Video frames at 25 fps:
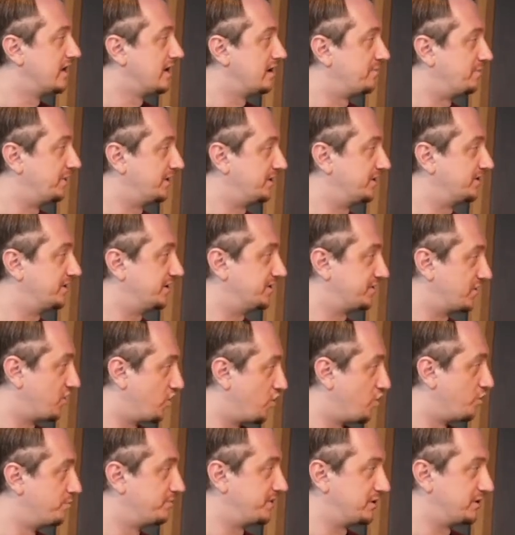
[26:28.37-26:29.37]
But at, at
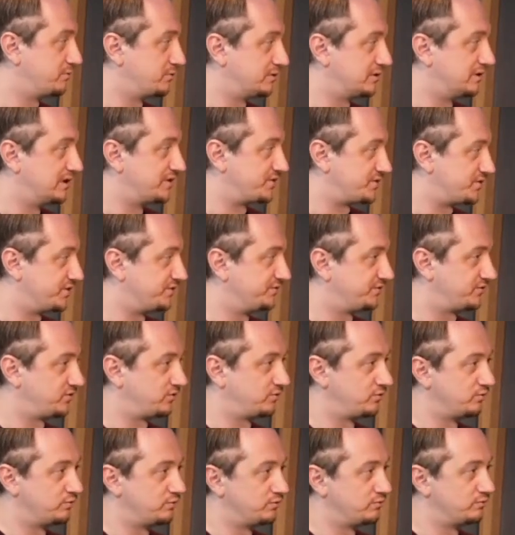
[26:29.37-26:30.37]
home, they would listen to
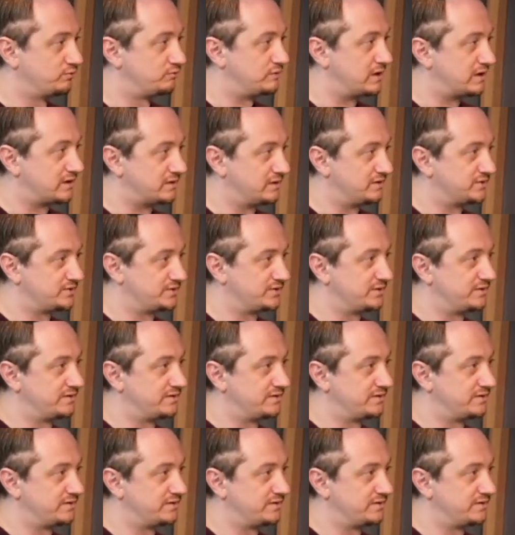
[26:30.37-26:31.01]
records